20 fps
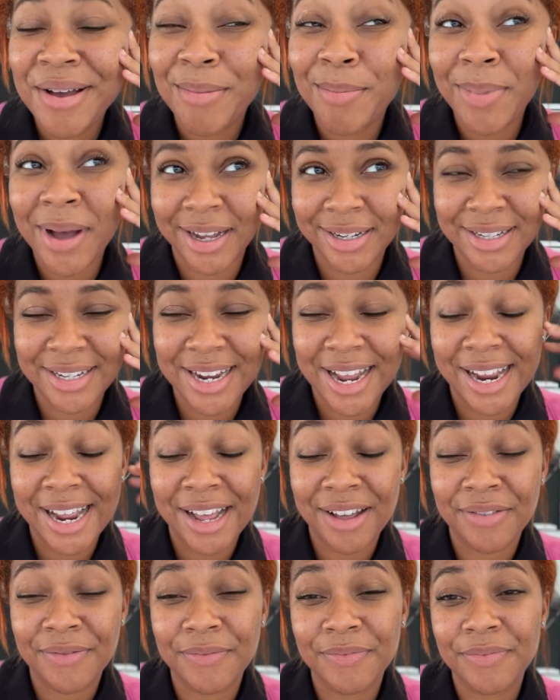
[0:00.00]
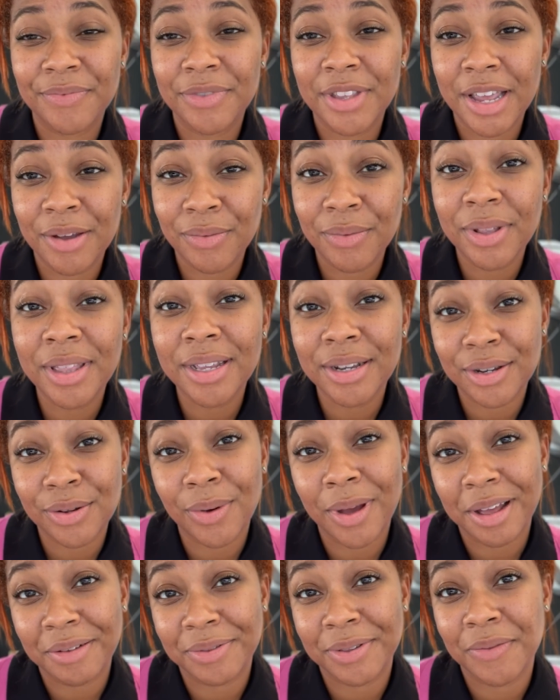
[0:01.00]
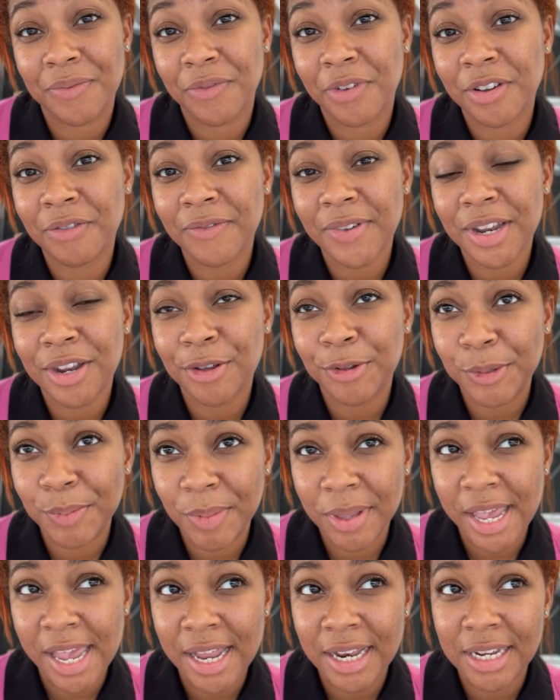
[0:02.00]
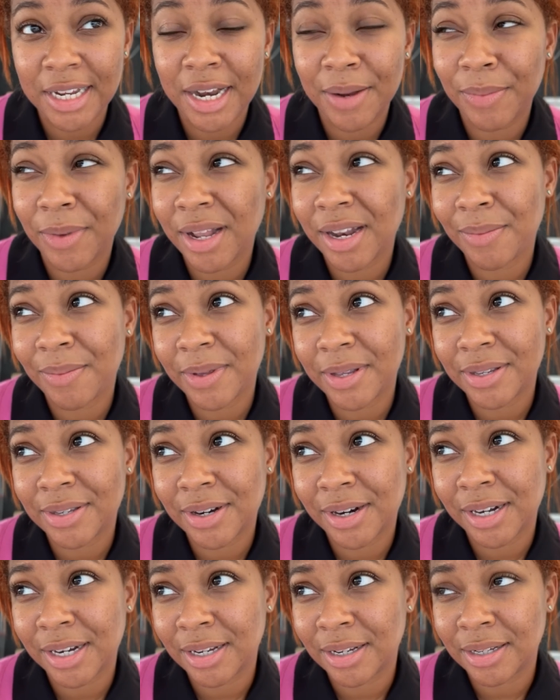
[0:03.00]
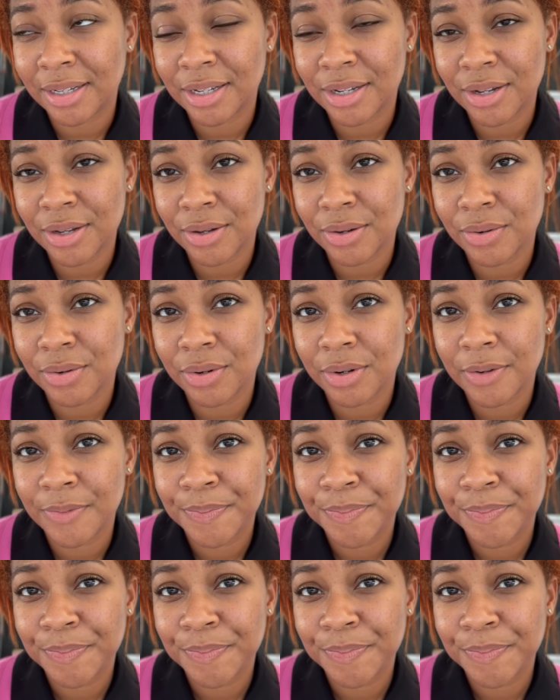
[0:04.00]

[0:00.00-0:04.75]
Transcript: but I have, I really do have some fun videos planned and I'm going to be starting to,